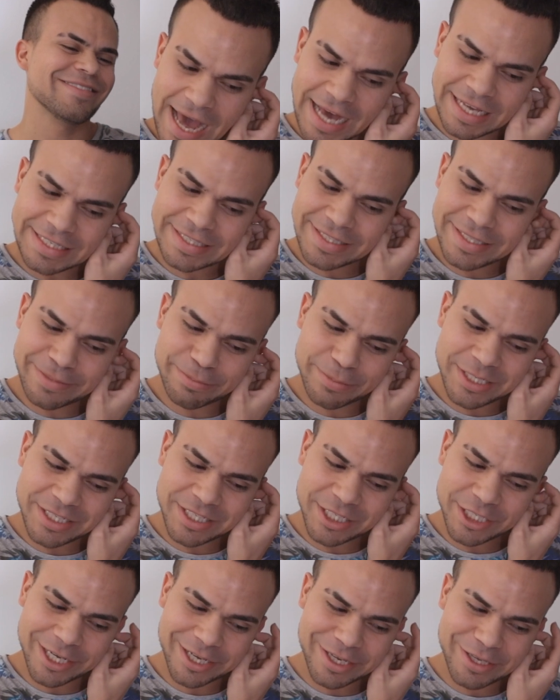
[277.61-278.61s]
Ask them to
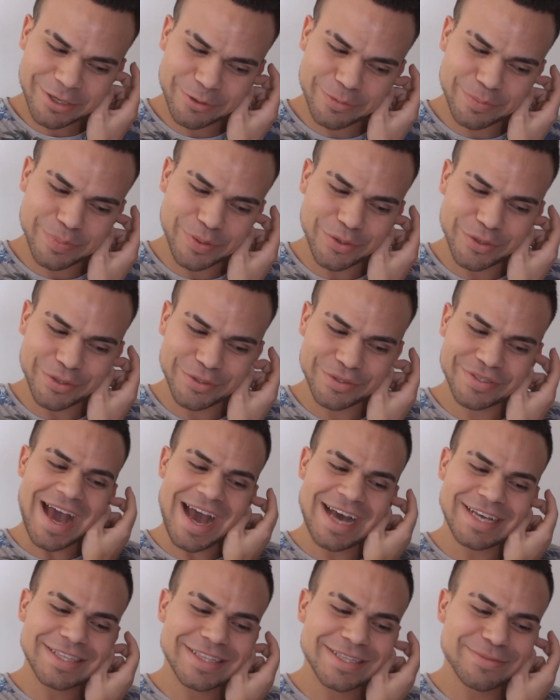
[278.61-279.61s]
check your pulse.
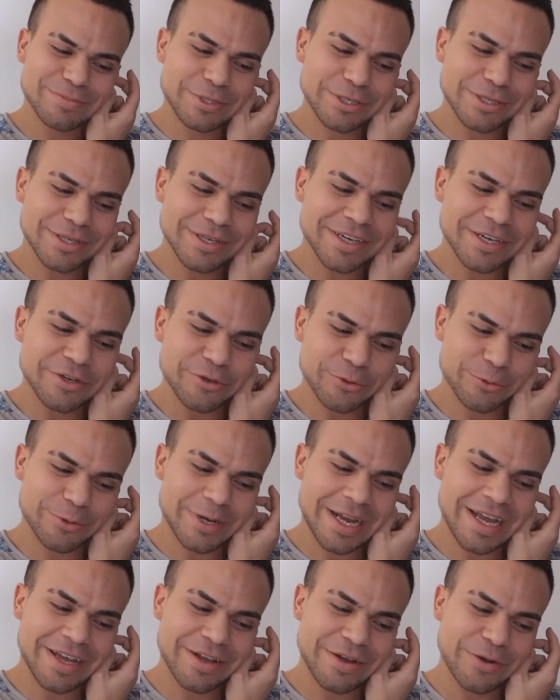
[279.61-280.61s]
Ask them to look at
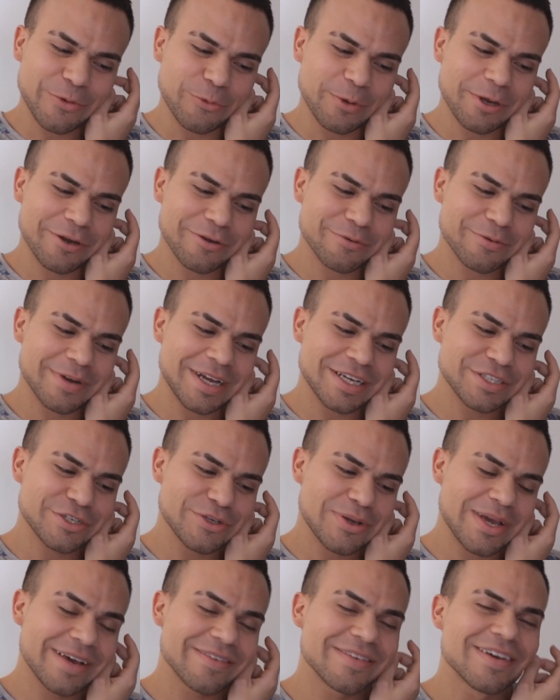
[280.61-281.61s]
a weird rash
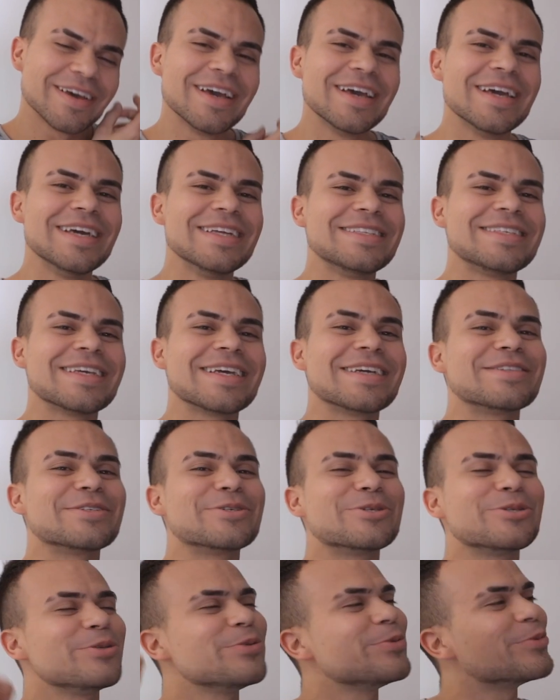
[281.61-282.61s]
you have.
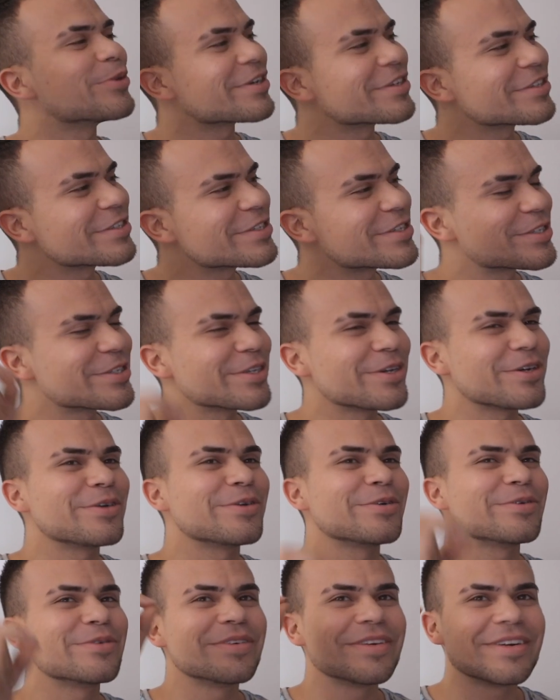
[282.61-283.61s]
Taylor, you are
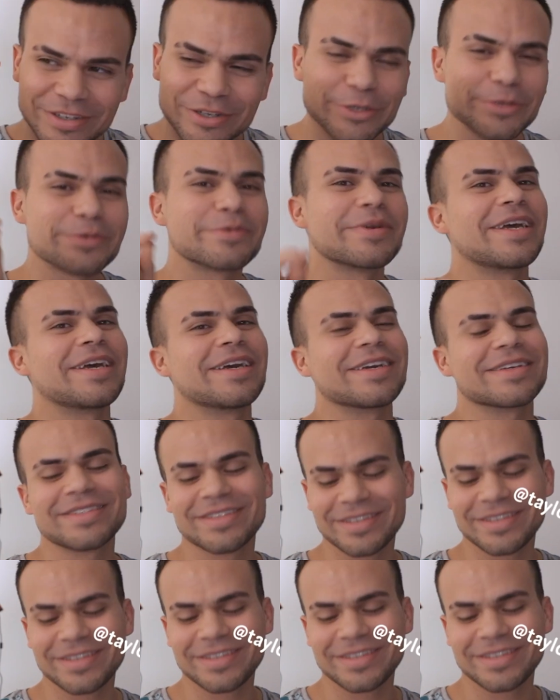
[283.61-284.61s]
so
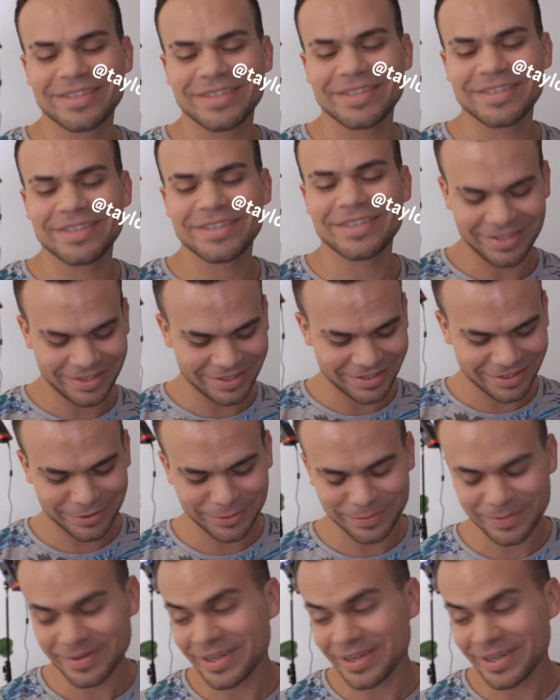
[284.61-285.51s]
correct. Hey! Oh